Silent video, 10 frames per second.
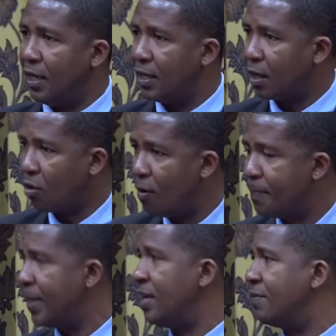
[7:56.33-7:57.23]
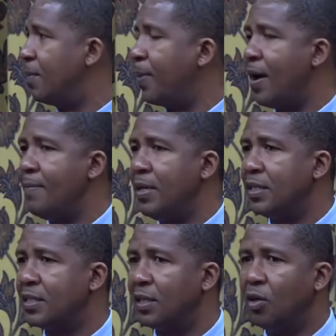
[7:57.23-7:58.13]
in the company of the Prime
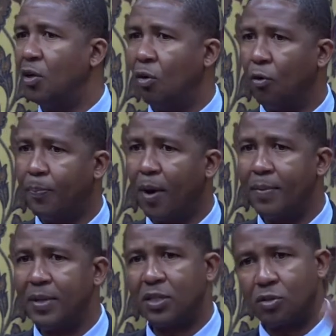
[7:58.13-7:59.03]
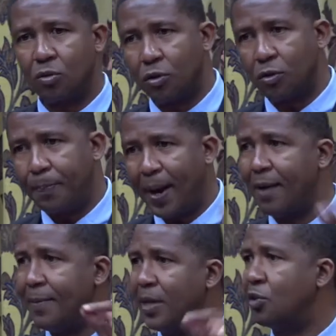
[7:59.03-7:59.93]
Minister, who promised to go to
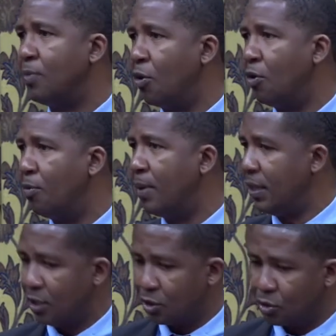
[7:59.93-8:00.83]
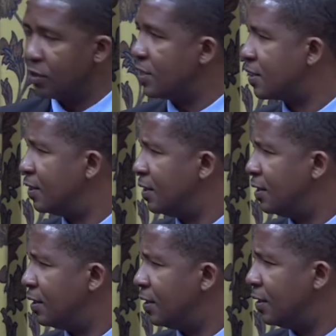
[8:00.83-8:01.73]
Parliament to borrow money to do this?
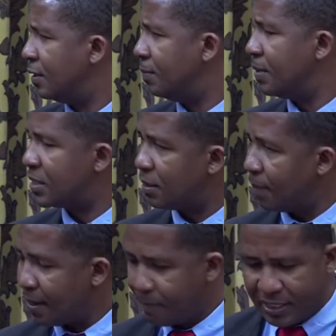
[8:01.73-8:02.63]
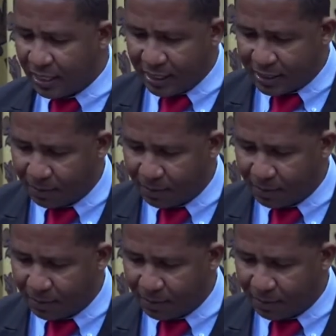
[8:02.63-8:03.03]
Madam President,